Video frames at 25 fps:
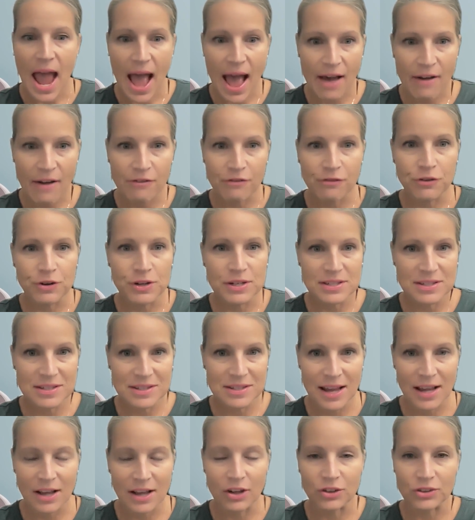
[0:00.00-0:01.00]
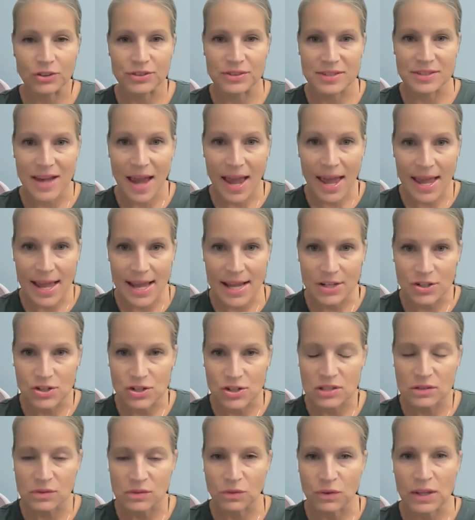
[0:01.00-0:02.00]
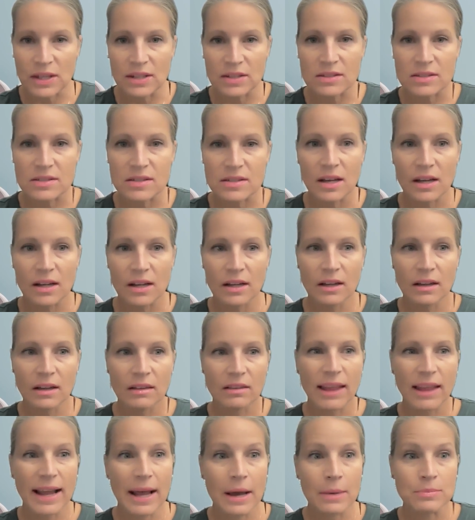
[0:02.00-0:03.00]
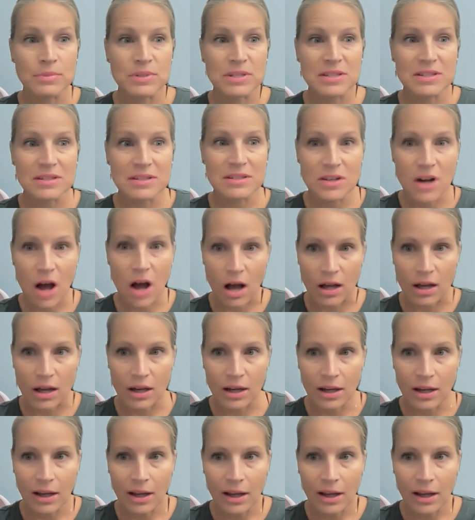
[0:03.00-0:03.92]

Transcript: every single day just feels like I'm stuck.